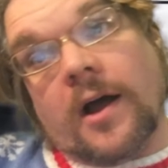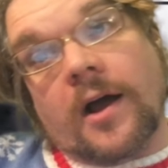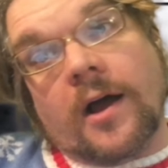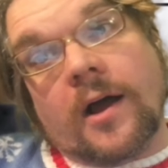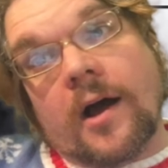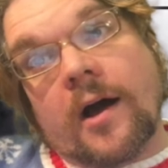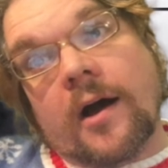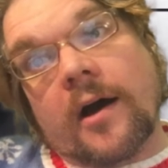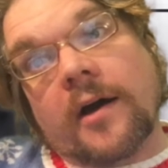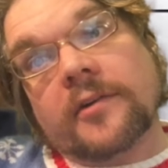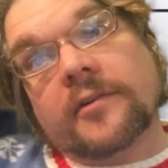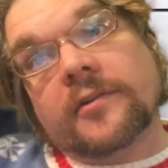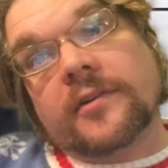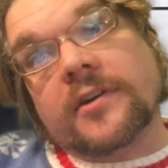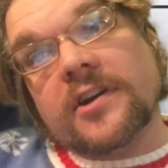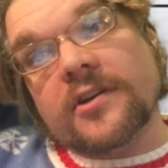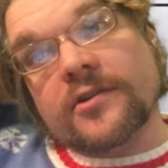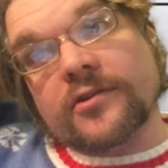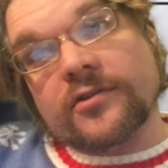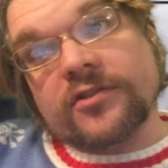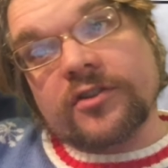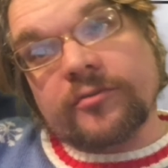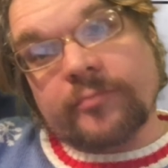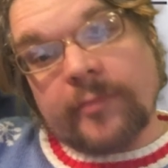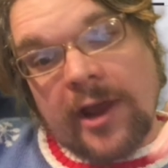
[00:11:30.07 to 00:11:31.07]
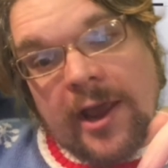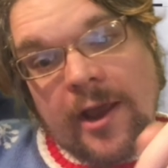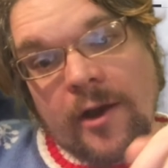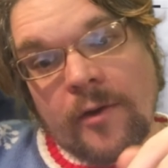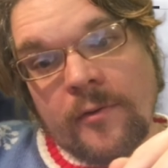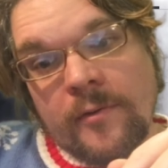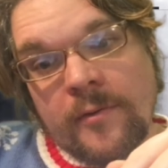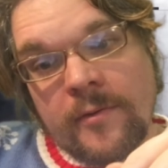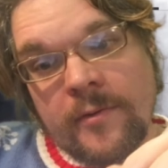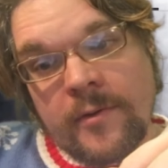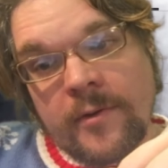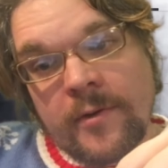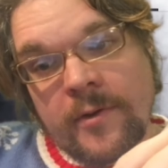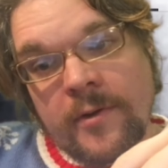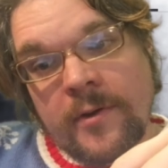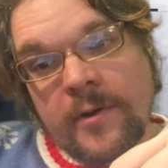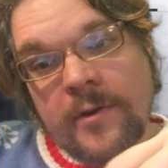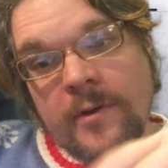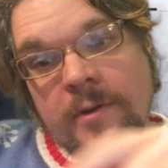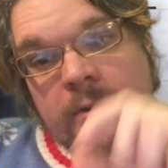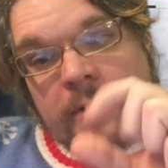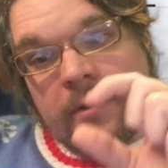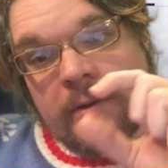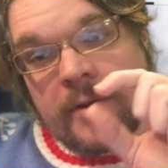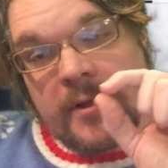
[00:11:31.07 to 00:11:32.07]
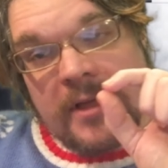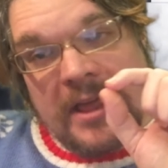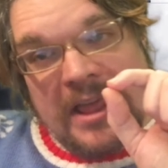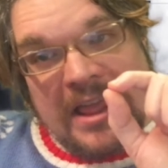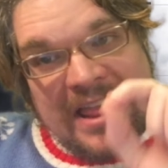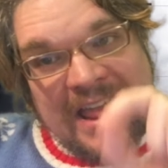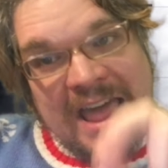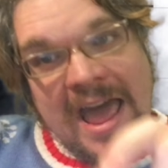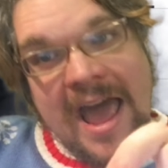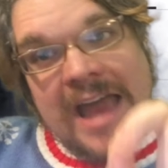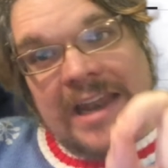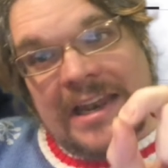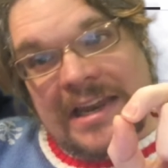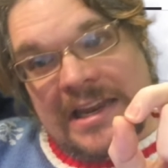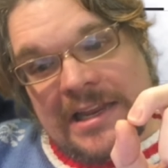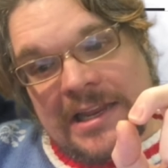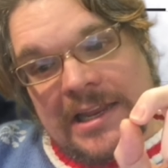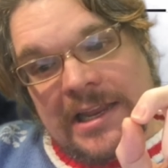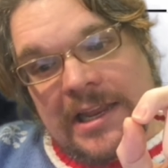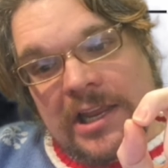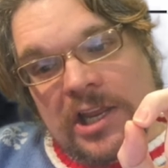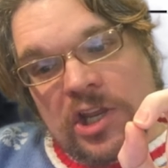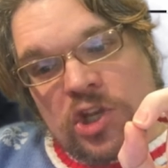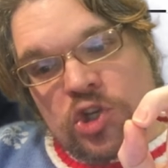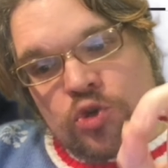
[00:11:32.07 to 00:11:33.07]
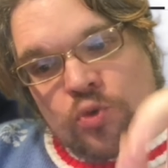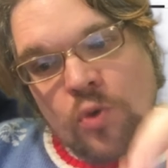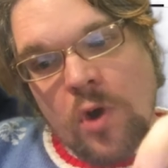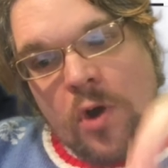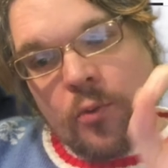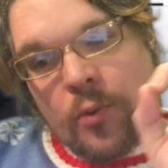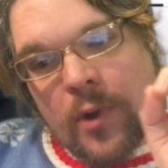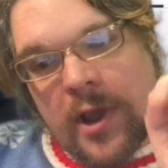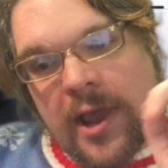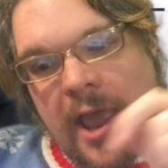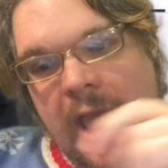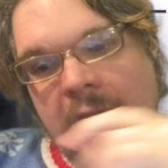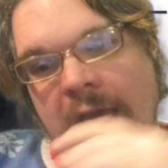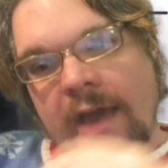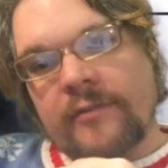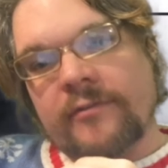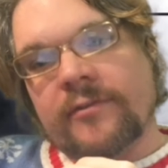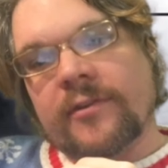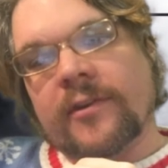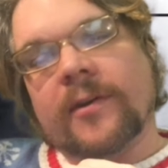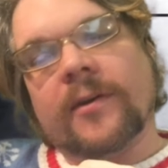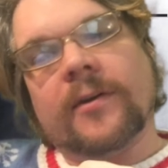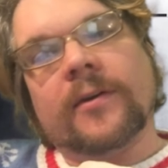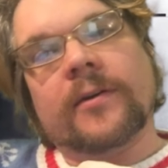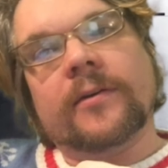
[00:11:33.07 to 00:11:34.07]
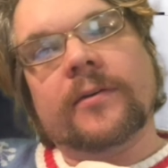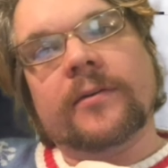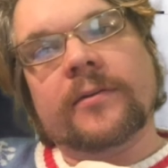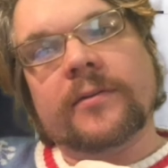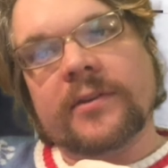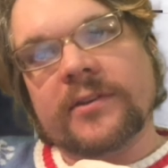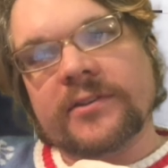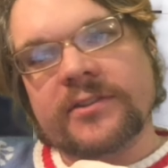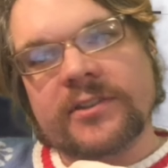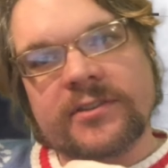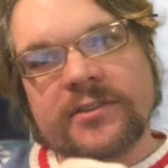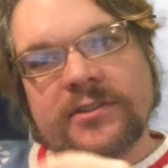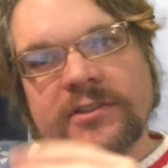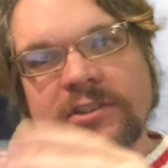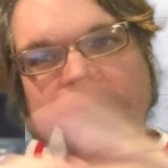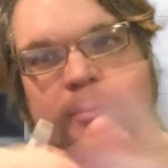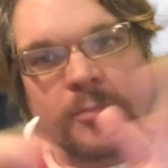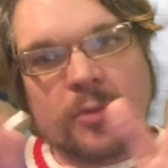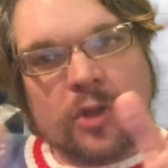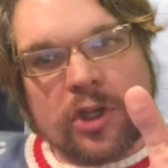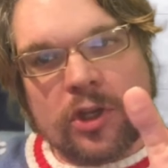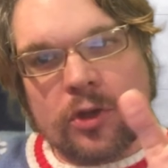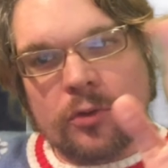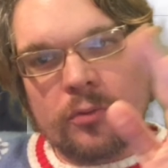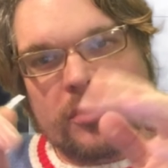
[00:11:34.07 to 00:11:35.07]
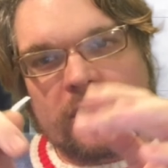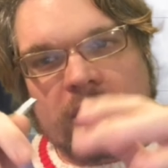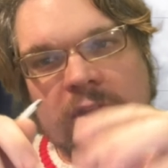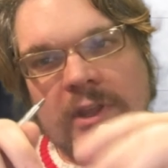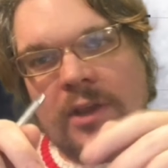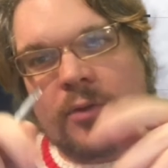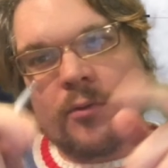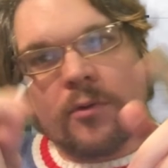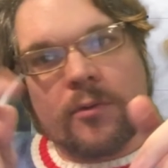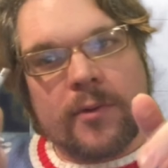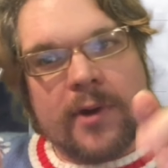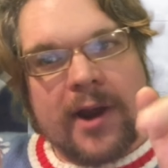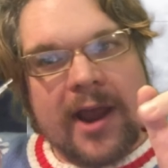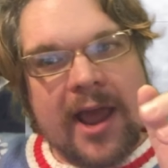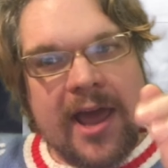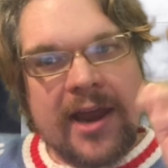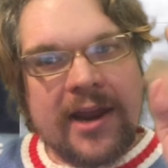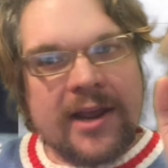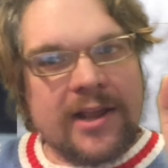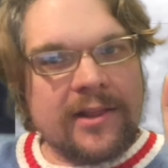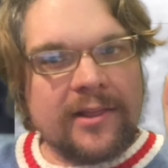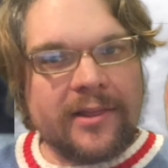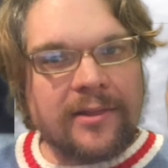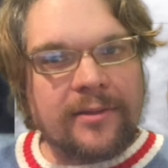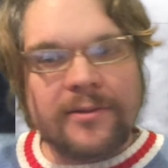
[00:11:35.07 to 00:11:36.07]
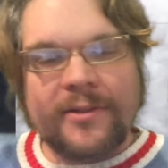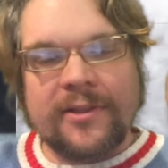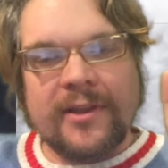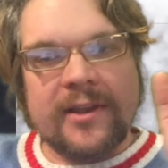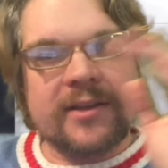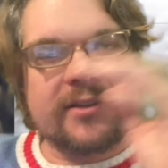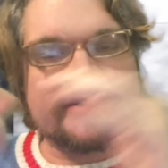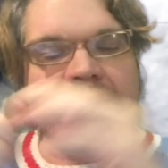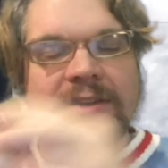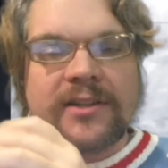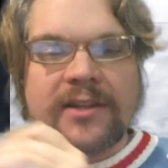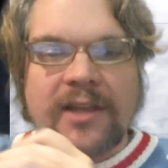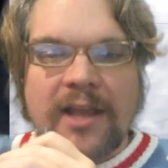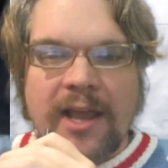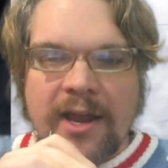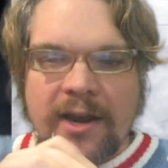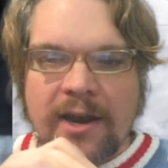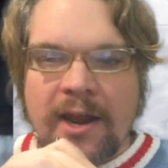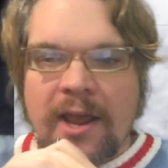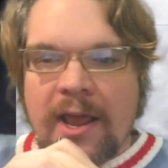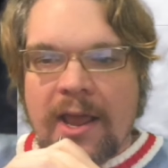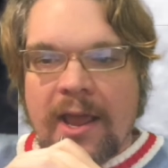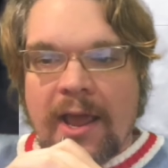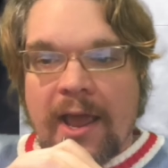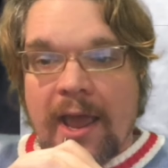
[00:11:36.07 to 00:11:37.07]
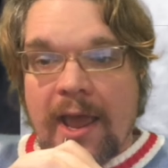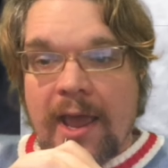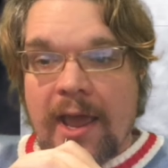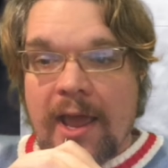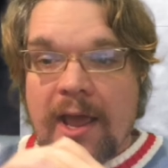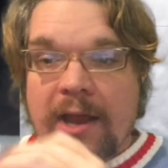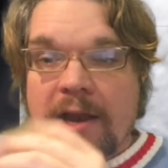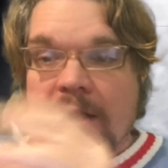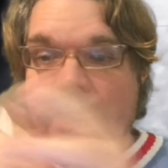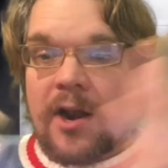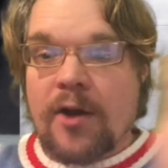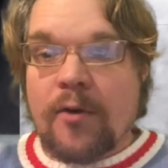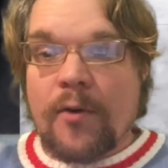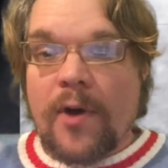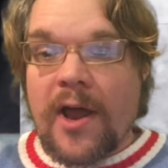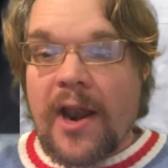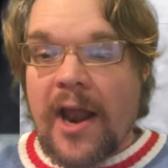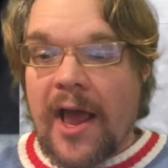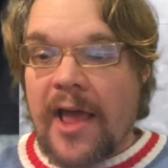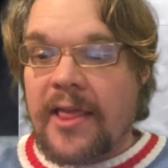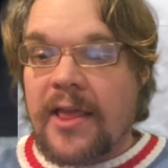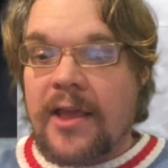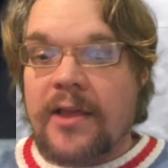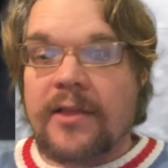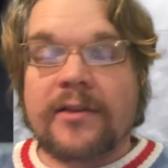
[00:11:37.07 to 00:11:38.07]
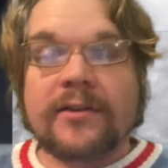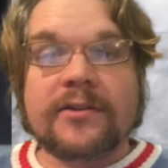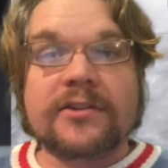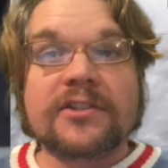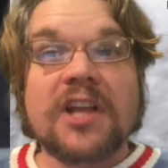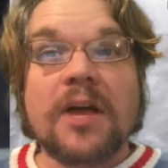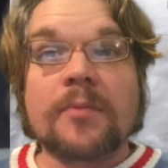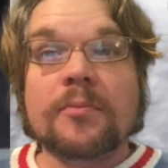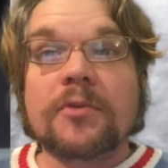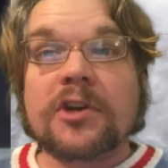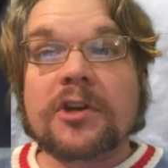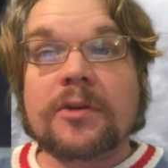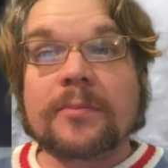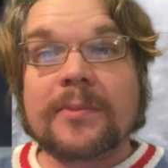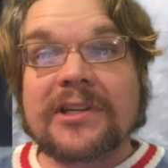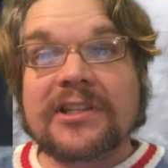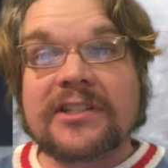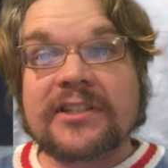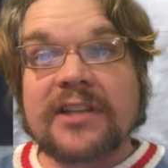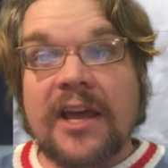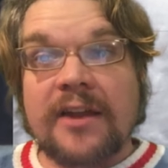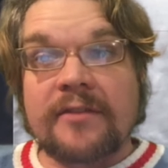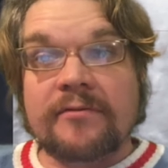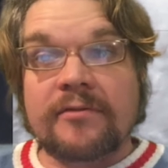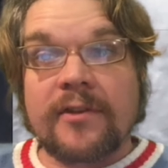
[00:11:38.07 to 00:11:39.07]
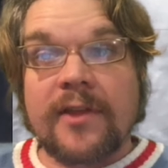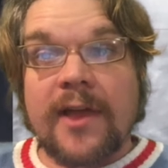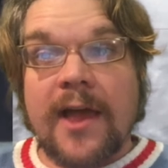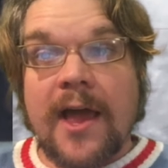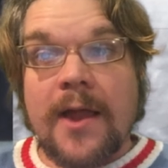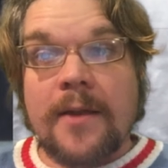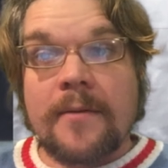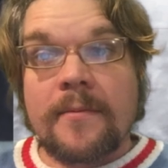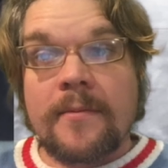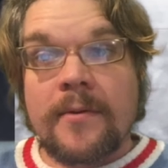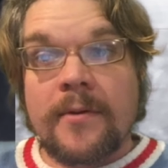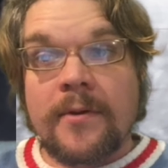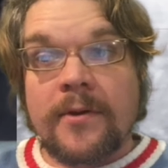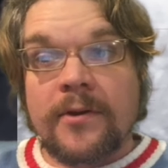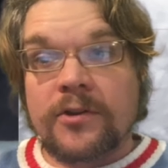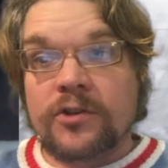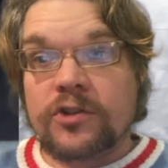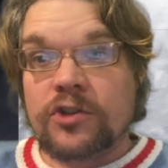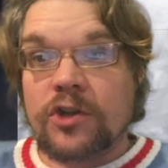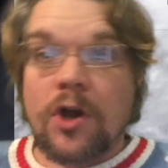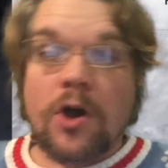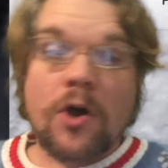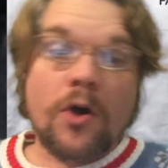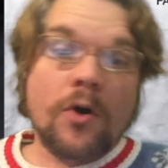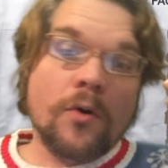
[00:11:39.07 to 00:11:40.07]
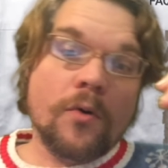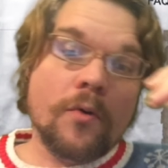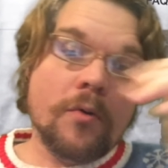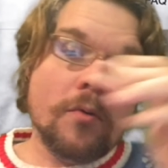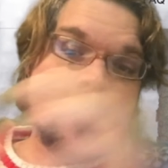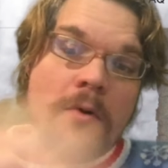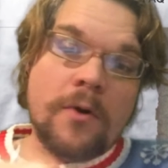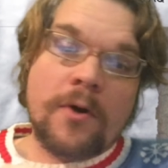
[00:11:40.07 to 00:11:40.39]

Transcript: 100 years from now. That is what we have here. This isn't some cute thing where we're adding things at the end. And, and, you know what? I think there's something to be said for that. So